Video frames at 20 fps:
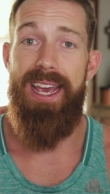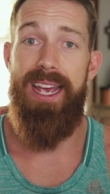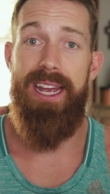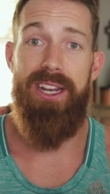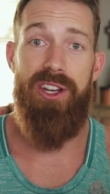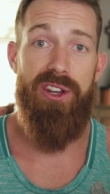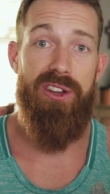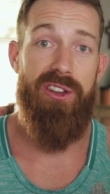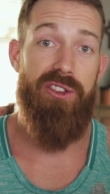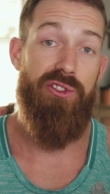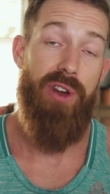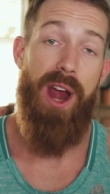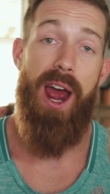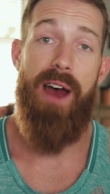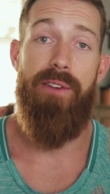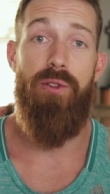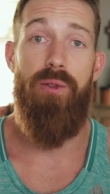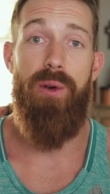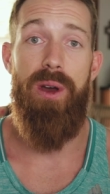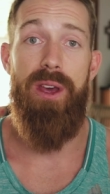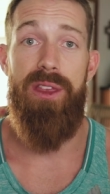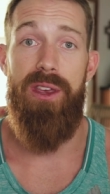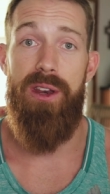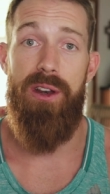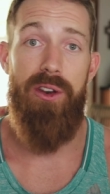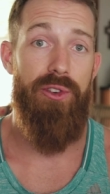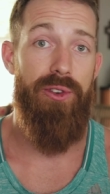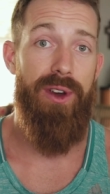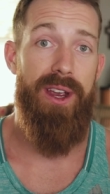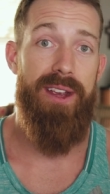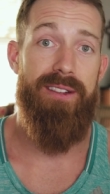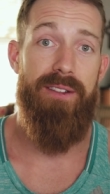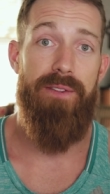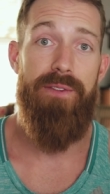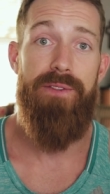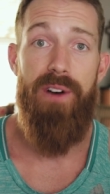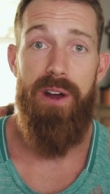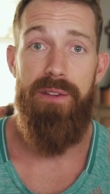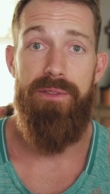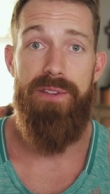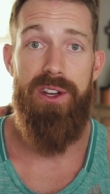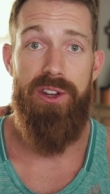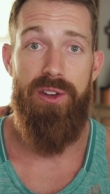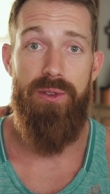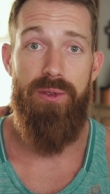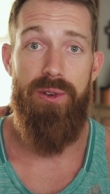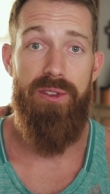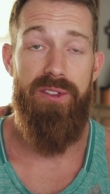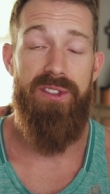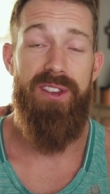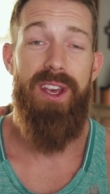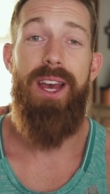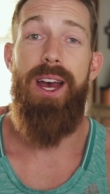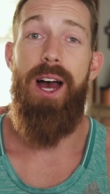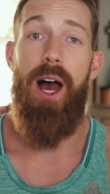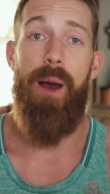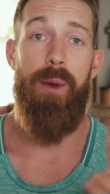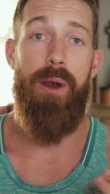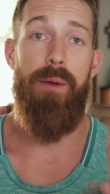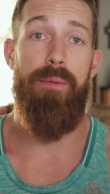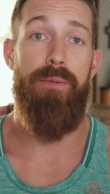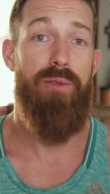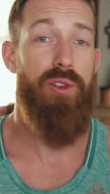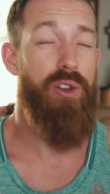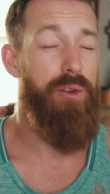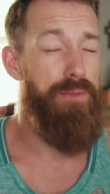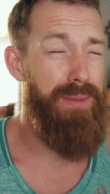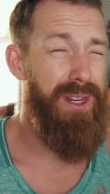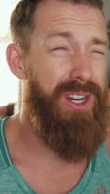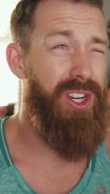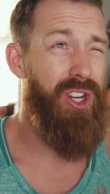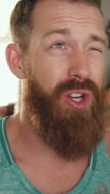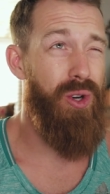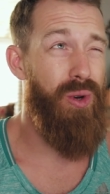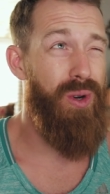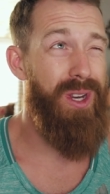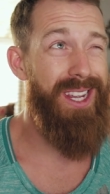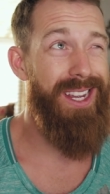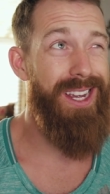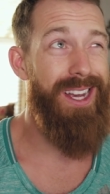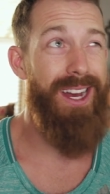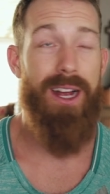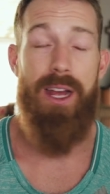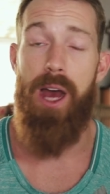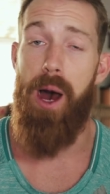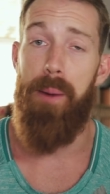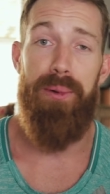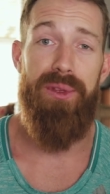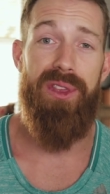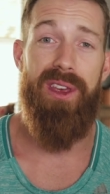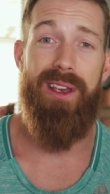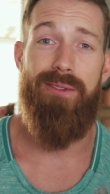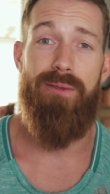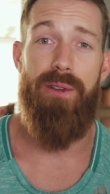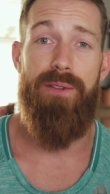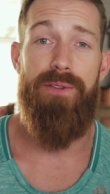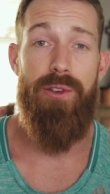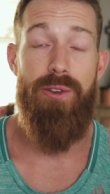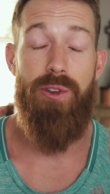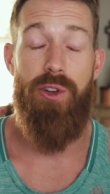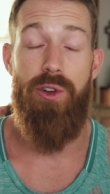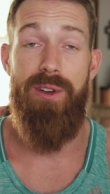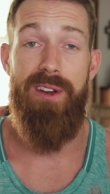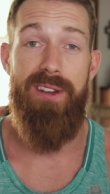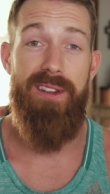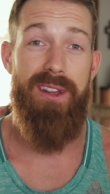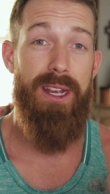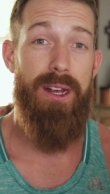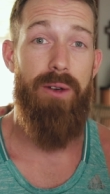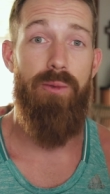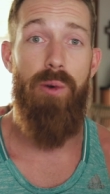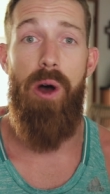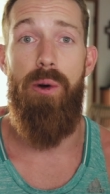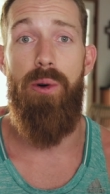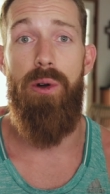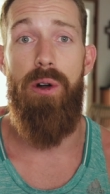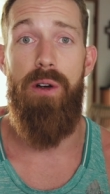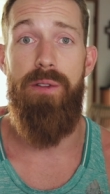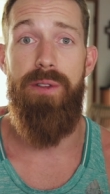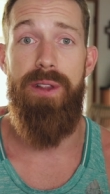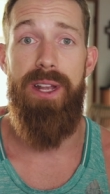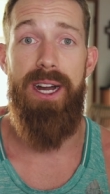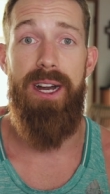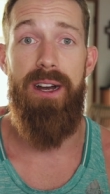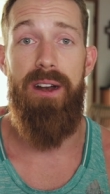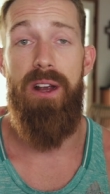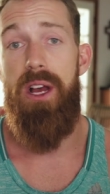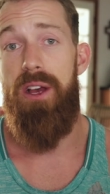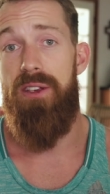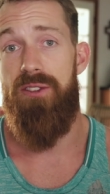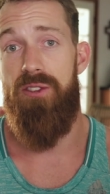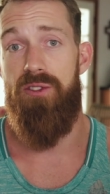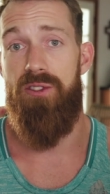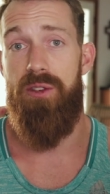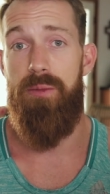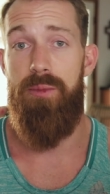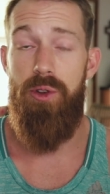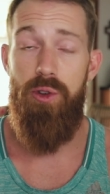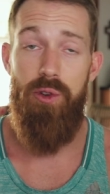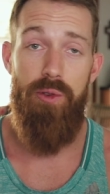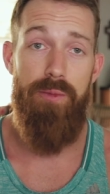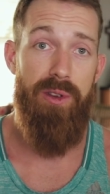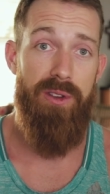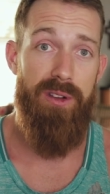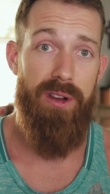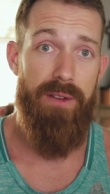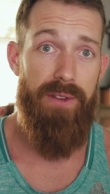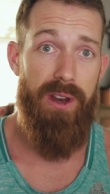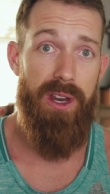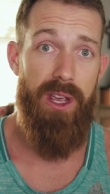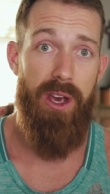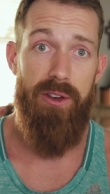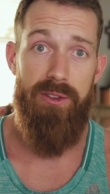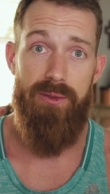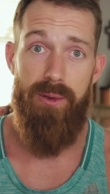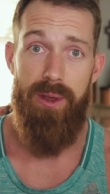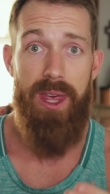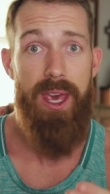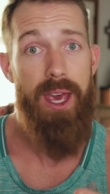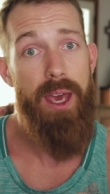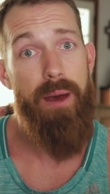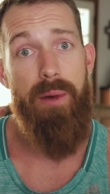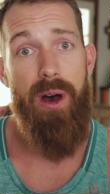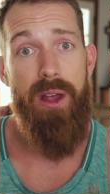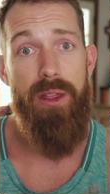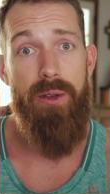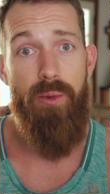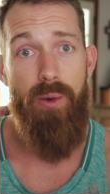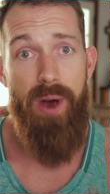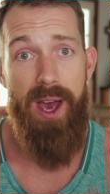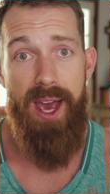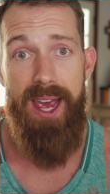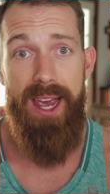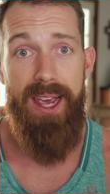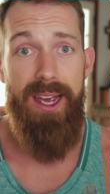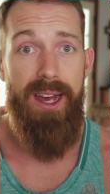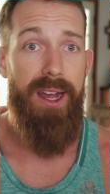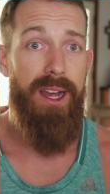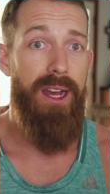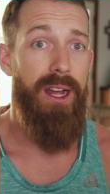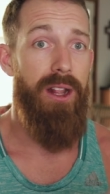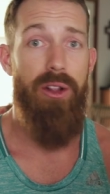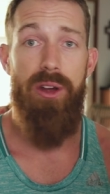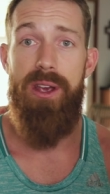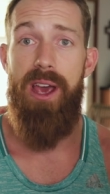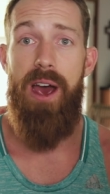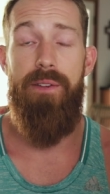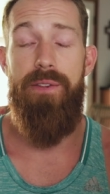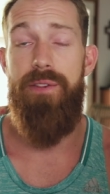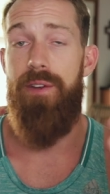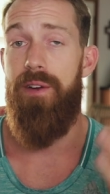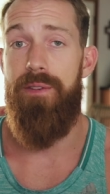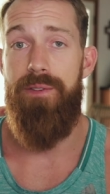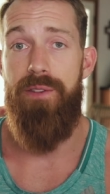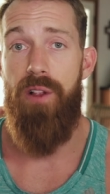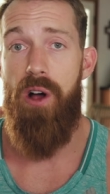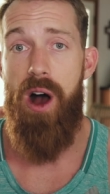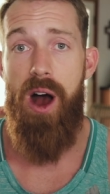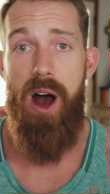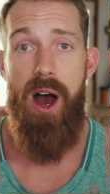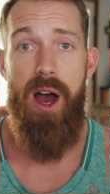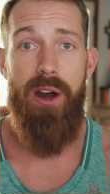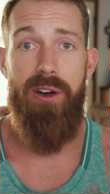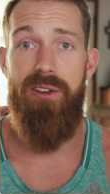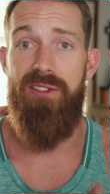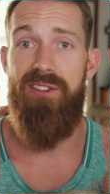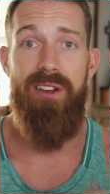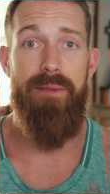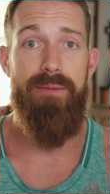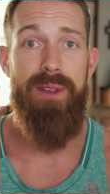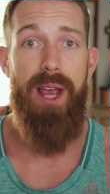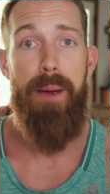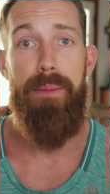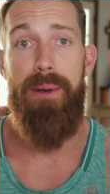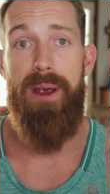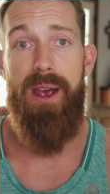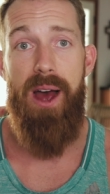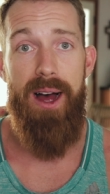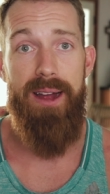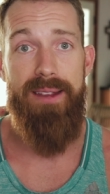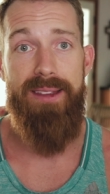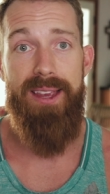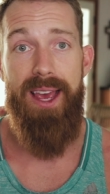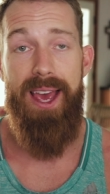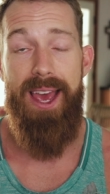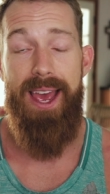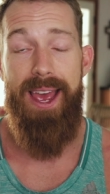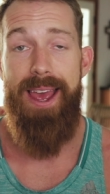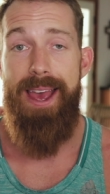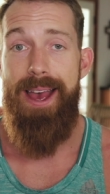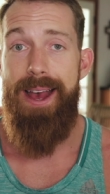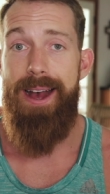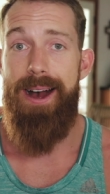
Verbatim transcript: and just travel with and create some fun visuals. I'm gonna be shooting a couple things with Futuristic while we're over there, so some new music videos with him on the way. Look out for a vlog or some type of content.